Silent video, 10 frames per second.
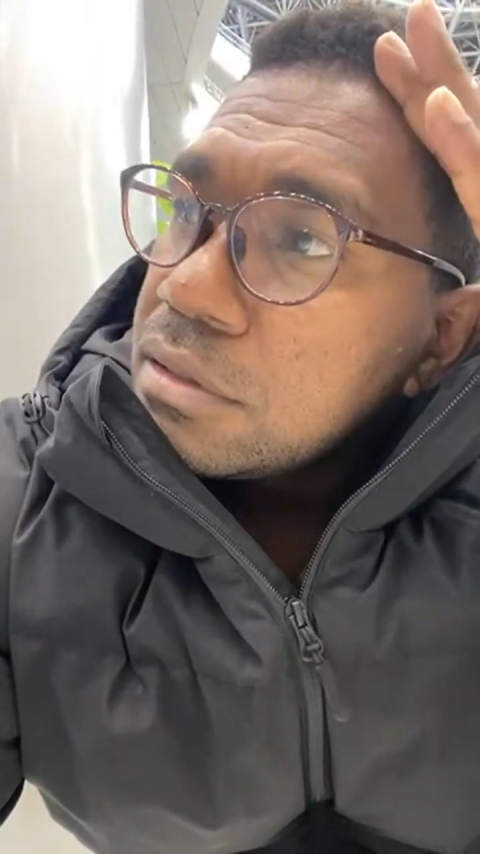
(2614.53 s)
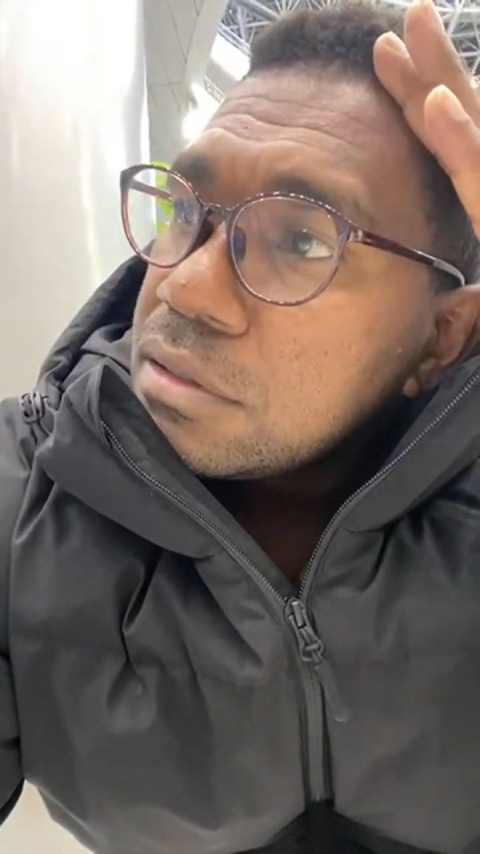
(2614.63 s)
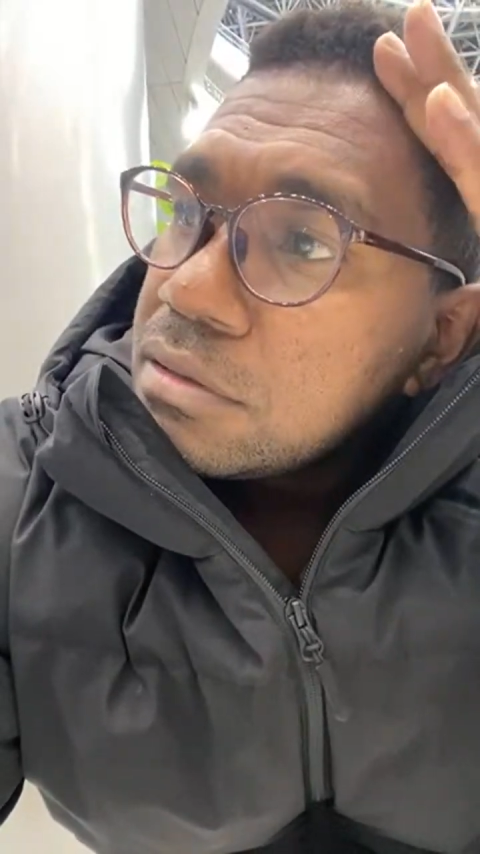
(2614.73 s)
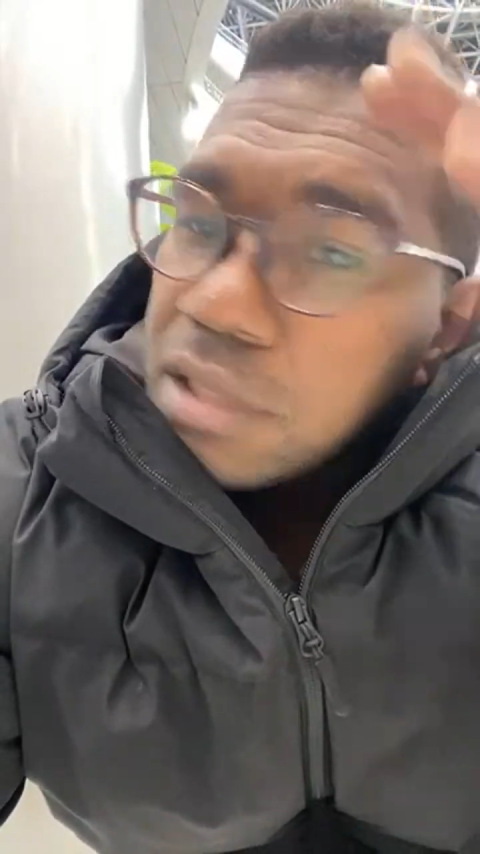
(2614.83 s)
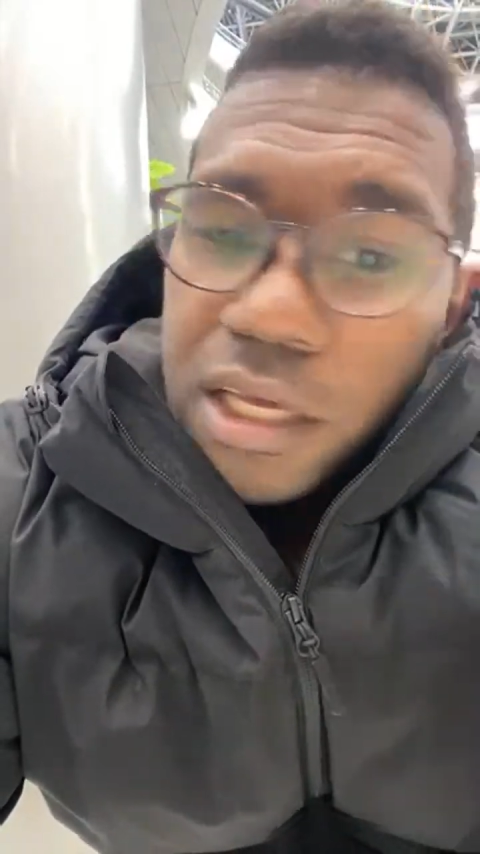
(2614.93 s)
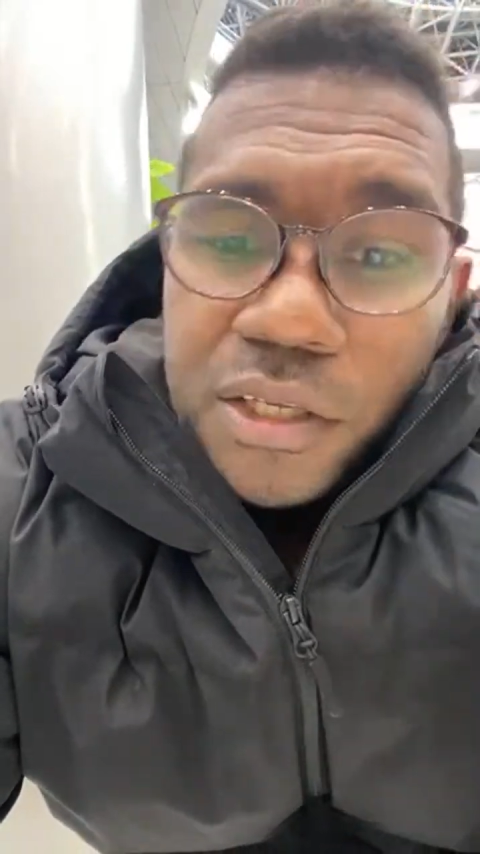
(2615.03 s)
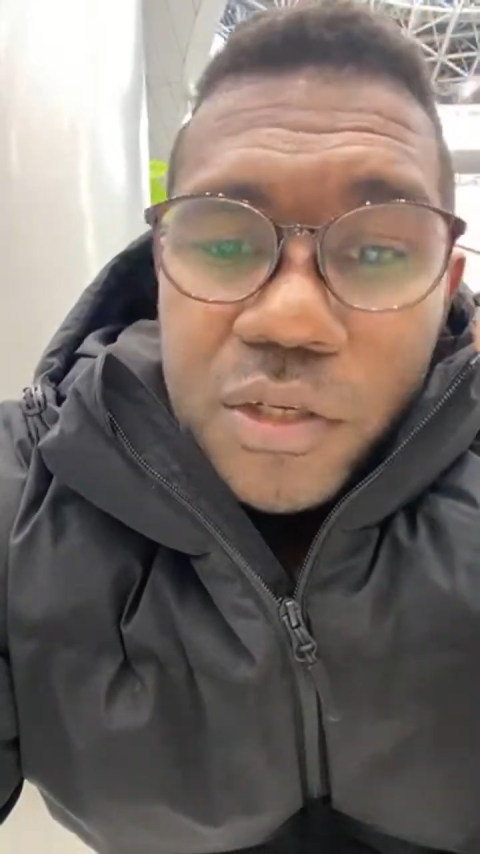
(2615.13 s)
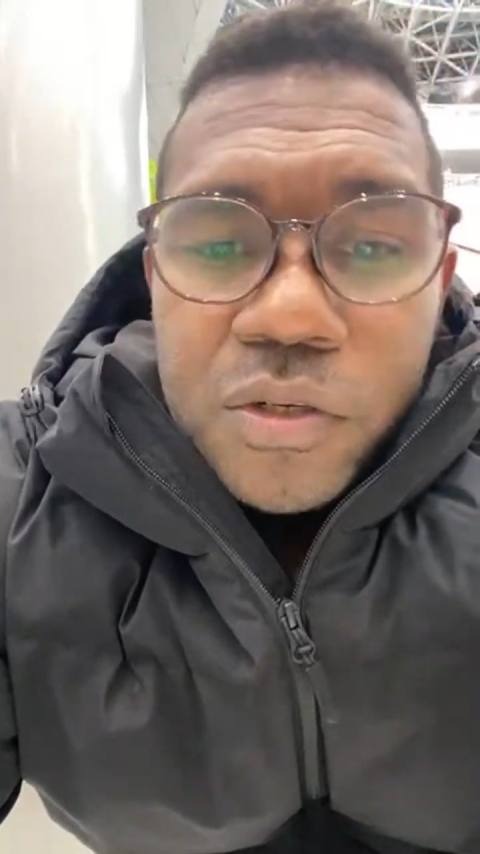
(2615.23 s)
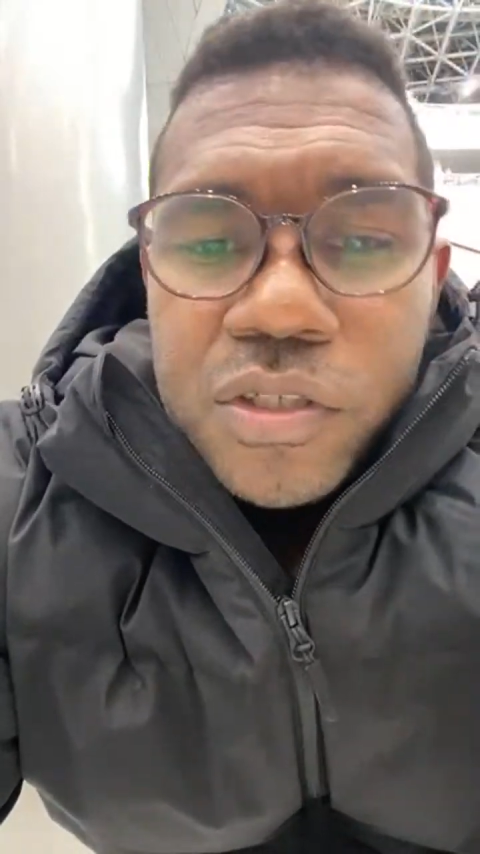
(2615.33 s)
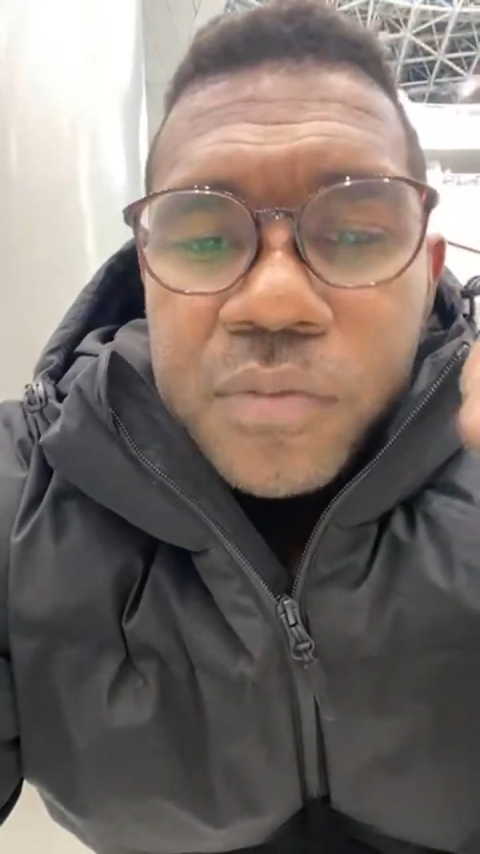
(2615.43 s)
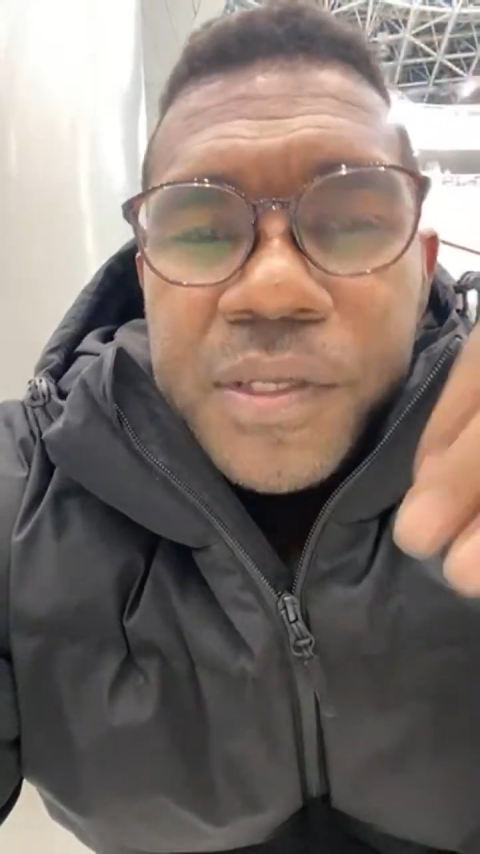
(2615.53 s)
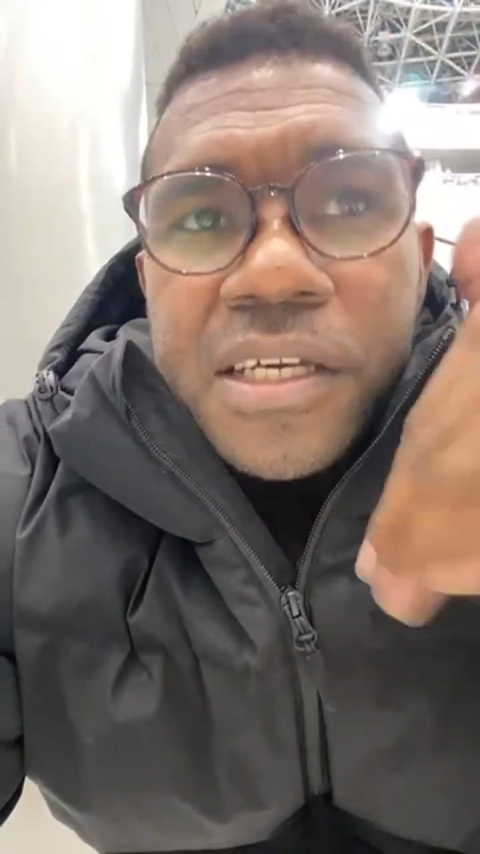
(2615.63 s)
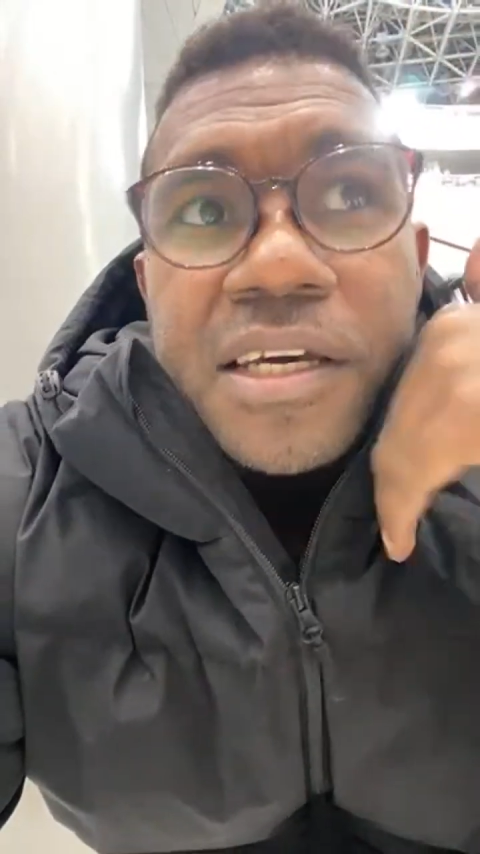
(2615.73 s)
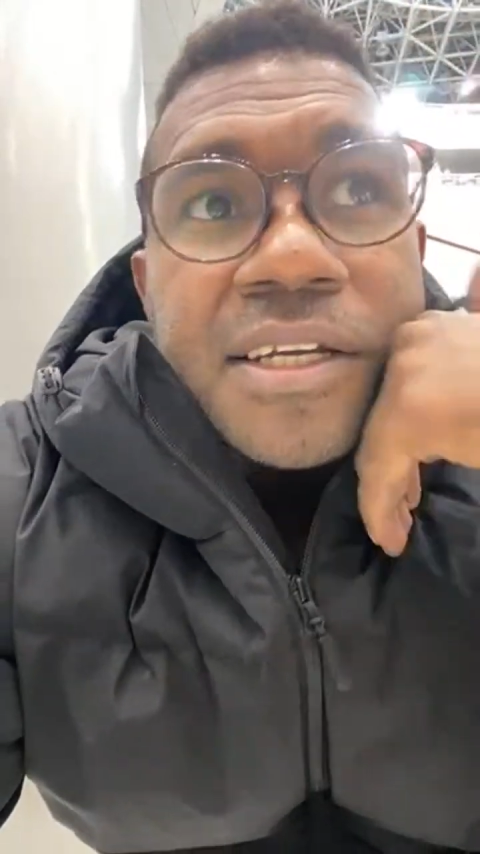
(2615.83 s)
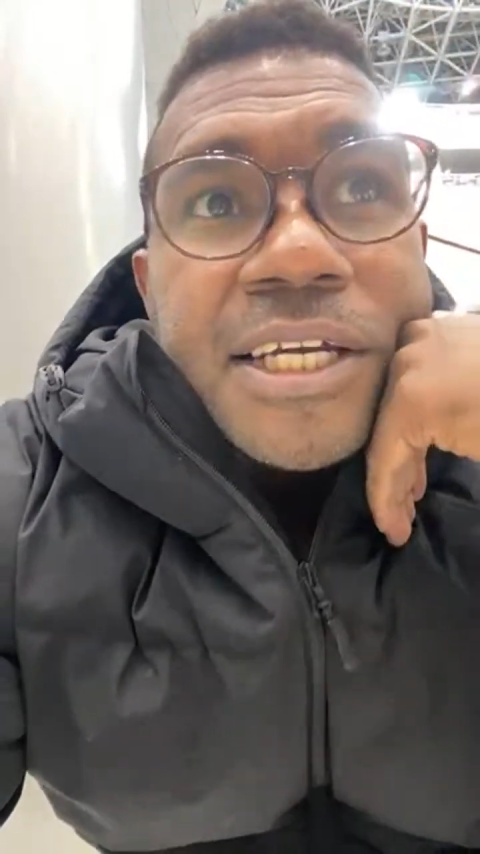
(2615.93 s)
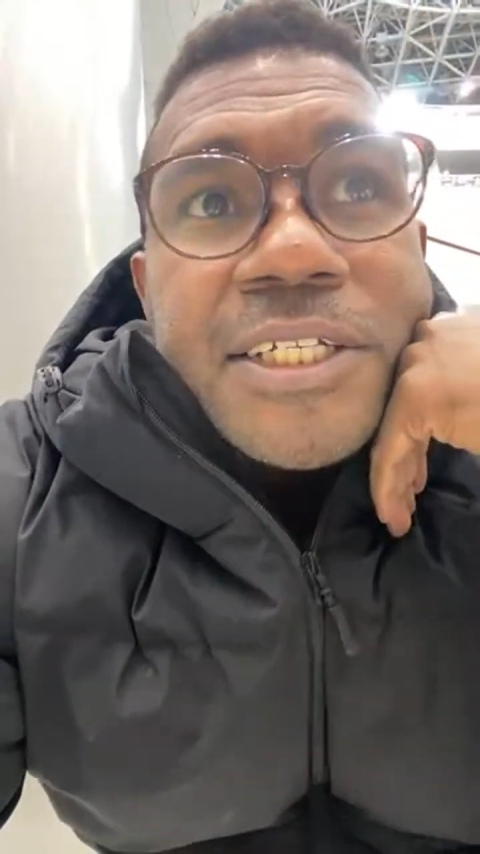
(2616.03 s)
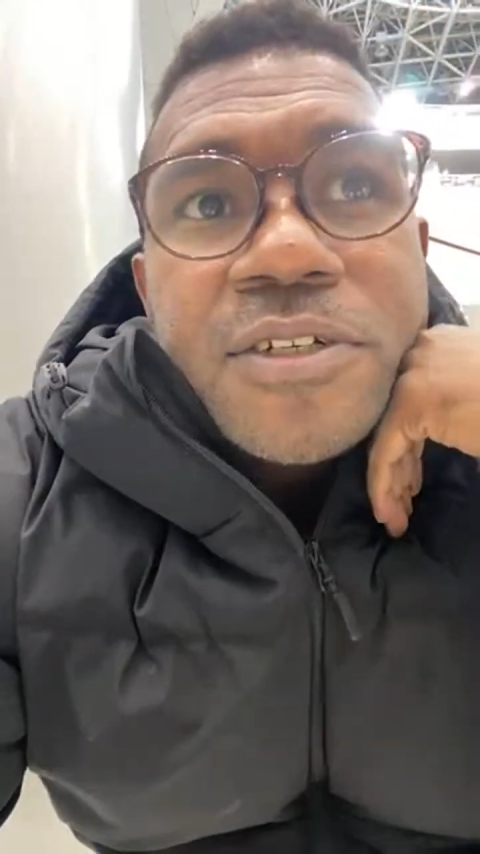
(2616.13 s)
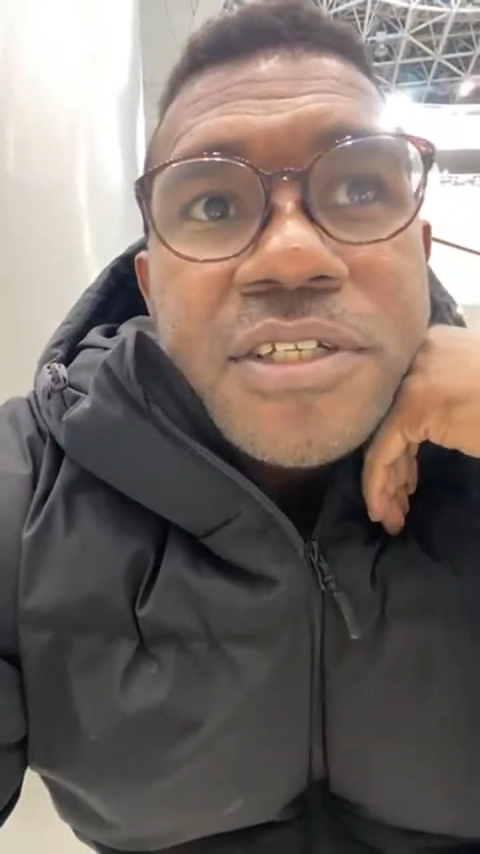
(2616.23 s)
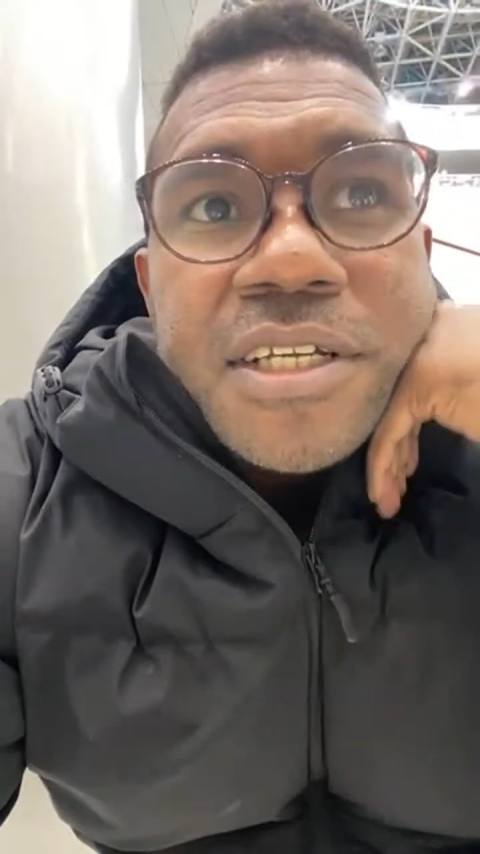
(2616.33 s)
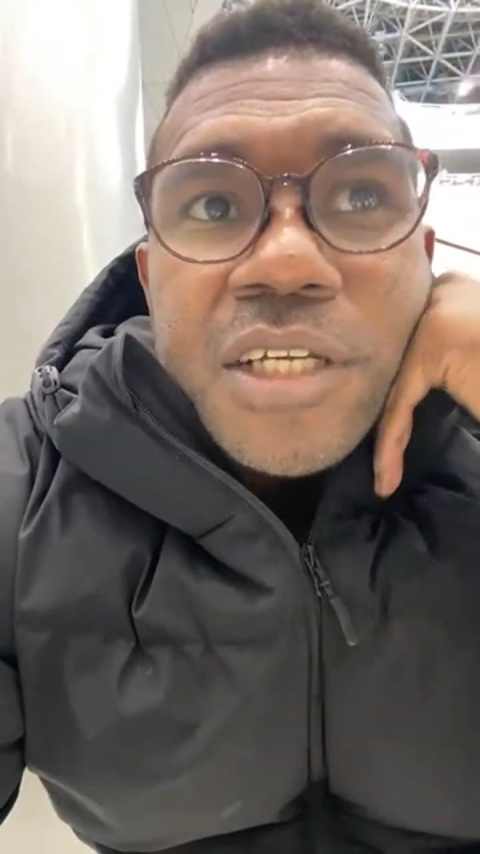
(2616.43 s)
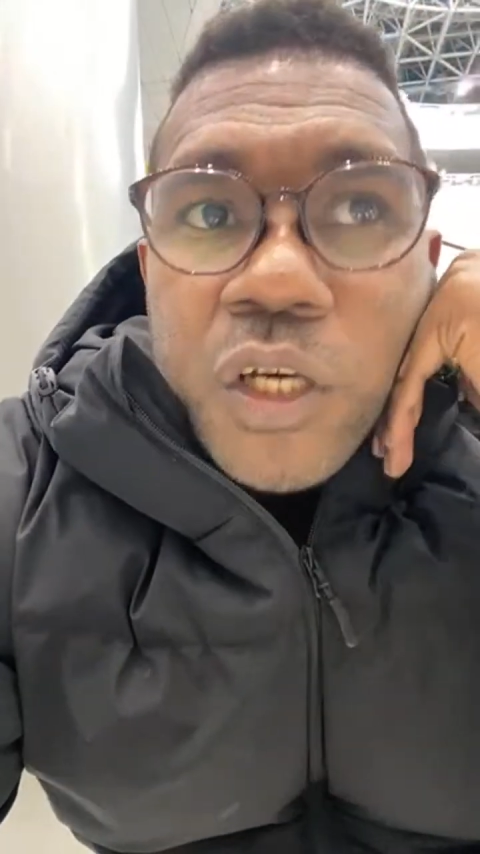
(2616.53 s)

There used to be an interest in